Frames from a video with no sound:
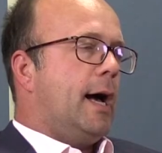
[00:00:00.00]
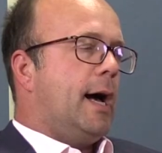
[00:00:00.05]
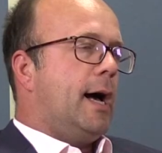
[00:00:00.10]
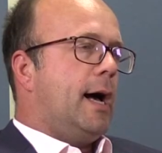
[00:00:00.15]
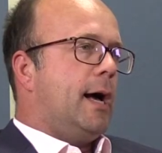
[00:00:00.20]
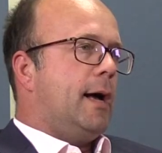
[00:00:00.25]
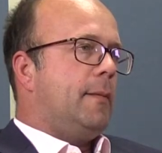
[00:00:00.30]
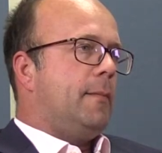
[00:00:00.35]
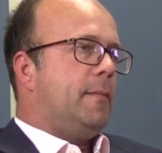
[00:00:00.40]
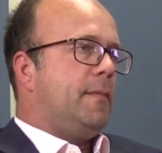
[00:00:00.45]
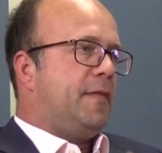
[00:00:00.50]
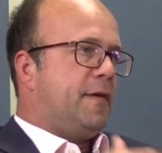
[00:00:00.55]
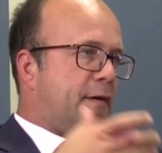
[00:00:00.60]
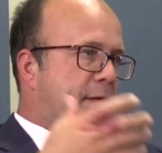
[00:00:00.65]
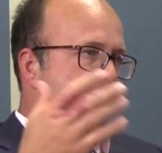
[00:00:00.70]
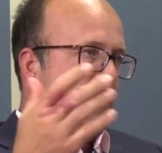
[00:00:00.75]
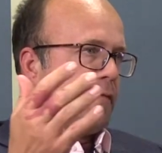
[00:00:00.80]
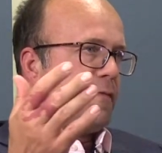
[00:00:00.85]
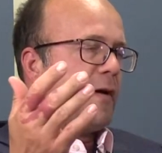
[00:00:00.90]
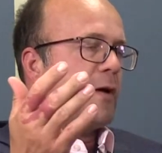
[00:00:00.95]

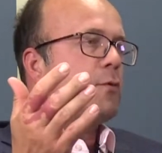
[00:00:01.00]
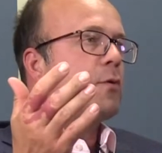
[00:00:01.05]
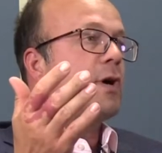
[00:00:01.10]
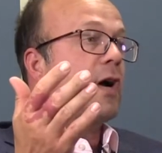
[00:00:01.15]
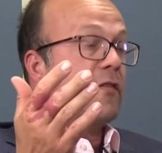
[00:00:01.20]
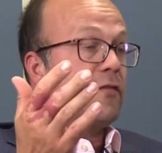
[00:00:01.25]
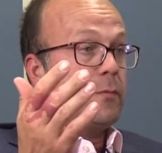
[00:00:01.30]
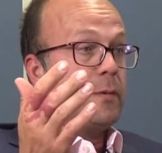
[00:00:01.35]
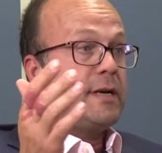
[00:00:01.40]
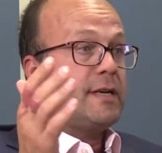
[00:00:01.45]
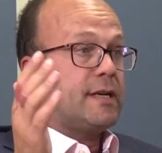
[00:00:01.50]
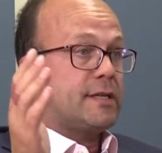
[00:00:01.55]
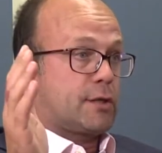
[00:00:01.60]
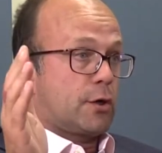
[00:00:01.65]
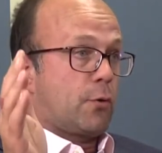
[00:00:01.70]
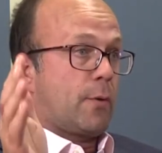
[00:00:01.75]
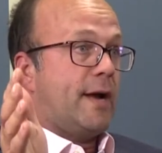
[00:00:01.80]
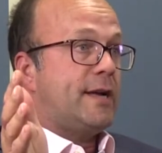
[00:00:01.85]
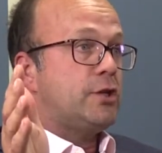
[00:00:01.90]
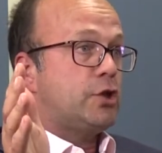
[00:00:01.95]
The federal government does a
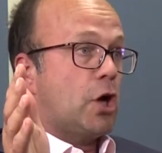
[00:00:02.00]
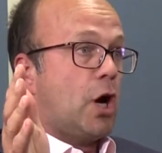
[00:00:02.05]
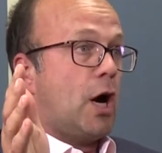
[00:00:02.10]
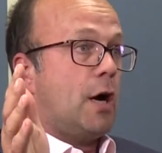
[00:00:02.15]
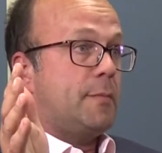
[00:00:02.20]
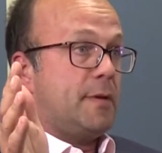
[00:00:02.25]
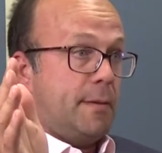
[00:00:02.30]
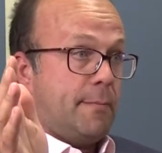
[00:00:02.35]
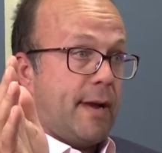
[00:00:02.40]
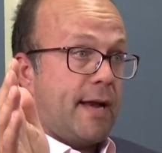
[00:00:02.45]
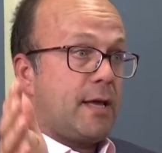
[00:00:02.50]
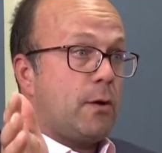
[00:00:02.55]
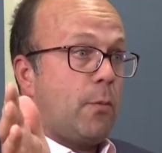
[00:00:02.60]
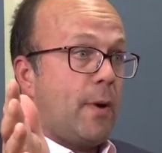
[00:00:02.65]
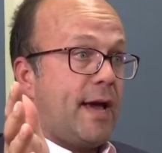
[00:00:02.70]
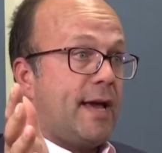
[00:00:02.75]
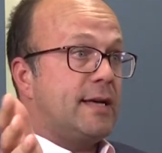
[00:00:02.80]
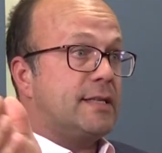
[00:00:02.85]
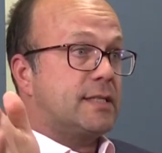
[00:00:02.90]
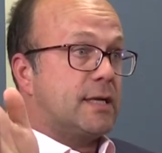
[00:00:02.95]
great job in many
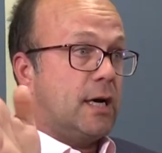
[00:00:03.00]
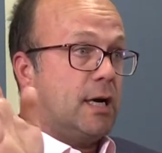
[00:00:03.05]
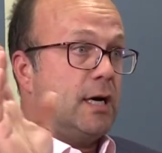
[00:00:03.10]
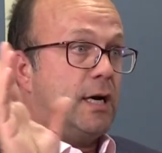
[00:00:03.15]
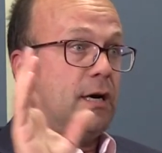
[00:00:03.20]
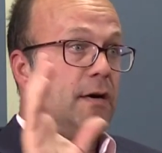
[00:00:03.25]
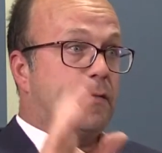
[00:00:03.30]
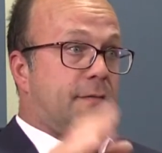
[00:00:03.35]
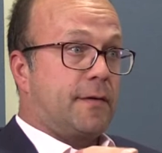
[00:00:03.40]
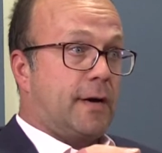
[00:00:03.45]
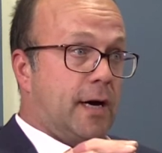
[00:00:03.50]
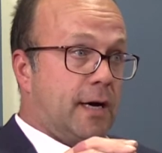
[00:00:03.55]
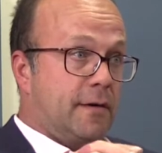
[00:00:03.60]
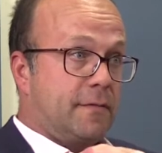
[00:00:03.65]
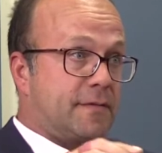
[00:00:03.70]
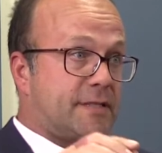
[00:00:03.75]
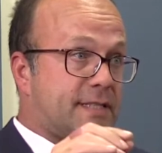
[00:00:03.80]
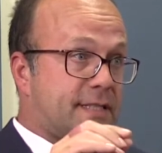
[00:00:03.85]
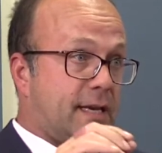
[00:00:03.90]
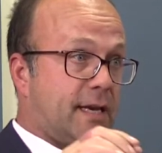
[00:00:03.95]
ways
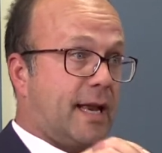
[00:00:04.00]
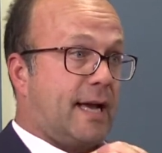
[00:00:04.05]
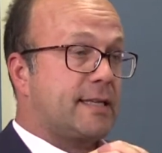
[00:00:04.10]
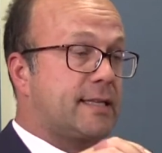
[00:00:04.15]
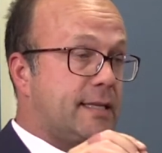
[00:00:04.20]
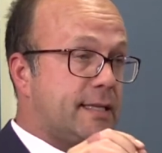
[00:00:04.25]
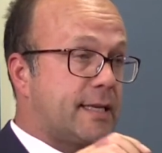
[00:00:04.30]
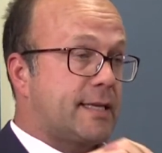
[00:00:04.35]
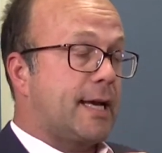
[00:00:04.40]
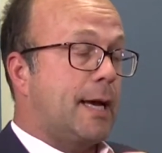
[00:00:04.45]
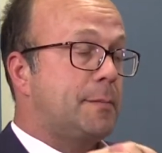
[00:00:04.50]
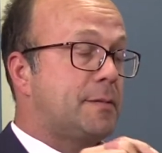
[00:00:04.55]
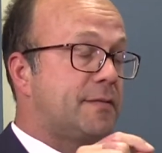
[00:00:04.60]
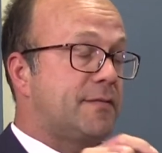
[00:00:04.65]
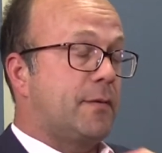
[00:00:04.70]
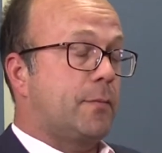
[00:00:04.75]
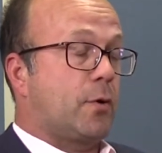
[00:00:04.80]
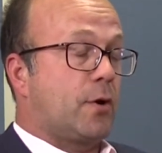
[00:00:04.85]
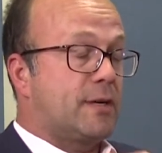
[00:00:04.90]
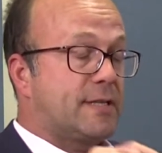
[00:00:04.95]
of selecting the types of
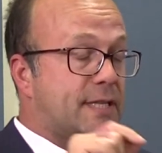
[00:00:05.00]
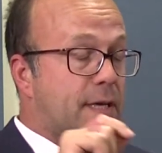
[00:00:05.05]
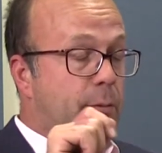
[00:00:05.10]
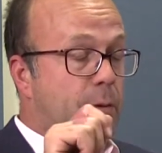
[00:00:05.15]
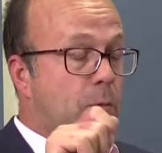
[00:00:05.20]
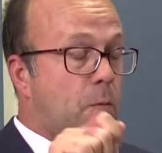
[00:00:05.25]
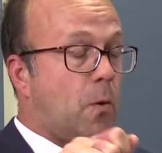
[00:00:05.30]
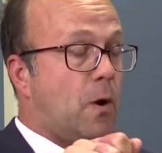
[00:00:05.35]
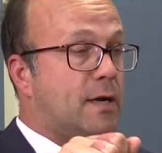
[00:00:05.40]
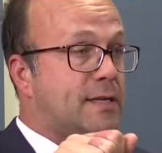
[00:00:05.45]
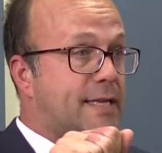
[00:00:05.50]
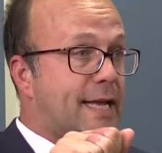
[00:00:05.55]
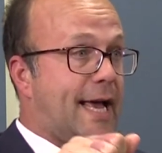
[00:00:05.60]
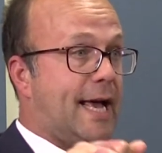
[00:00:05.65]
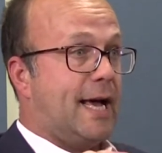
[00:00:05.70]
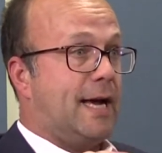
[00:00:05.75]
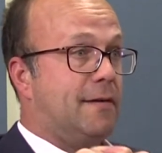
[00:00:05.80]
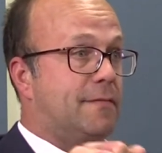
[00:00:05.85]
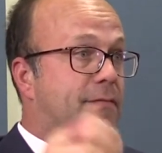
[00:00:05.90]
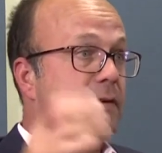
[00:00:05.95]
immigrants that we want to
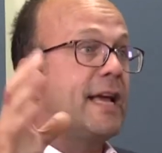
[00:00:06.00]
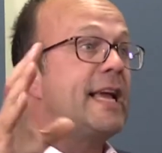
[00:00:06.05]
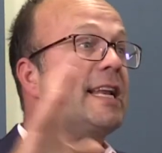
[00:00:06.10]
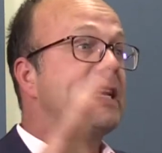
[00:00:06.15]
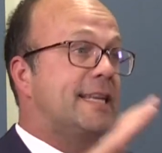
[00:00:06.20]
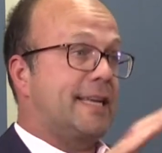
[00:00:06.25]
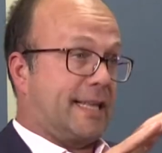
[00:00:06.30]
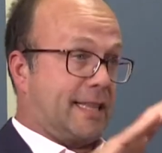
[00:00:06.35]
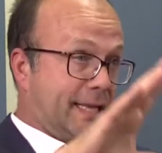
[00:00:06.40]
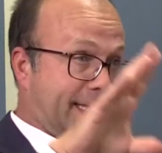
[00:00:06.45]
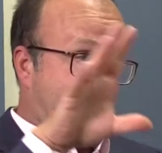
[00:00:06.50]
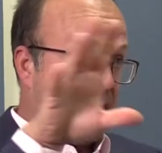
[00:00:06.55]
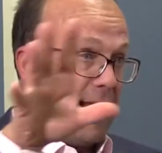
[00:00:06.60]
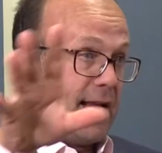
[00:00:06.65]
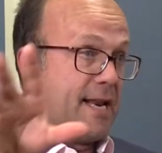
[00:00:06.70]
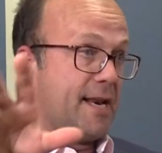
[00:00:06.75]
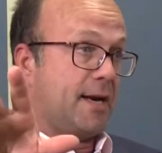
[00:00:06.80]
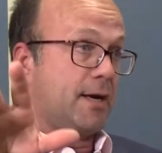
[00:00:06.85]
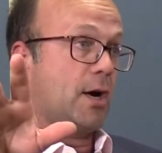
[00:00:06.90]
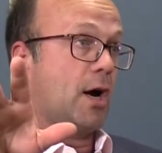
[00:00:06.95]
have in the
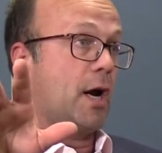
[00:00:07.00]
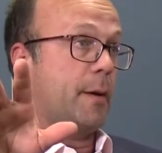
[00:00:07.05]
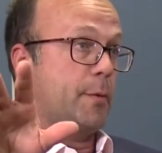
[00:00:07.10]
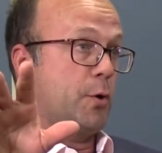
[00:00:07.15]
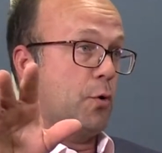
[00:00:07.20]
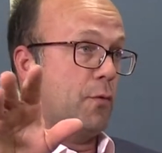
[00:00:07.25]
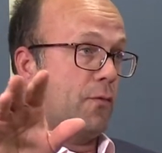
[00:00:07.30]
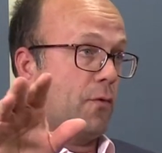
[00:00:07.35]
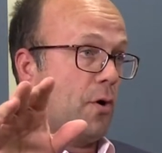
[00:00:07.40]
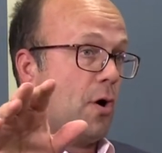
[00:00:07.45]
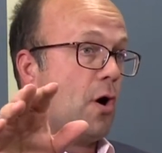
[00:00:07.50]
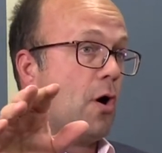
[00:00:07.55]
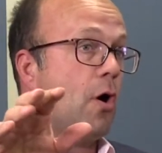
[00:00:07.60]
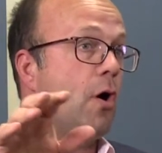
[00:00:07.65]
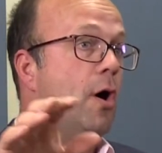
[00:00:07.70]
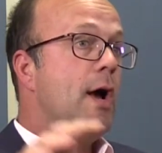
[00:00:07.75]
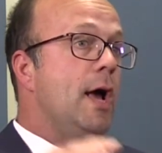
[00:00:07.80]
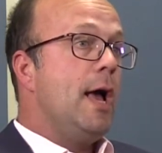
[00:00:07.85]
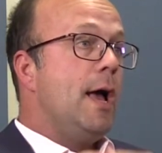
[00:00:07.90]
Canadian economy overall,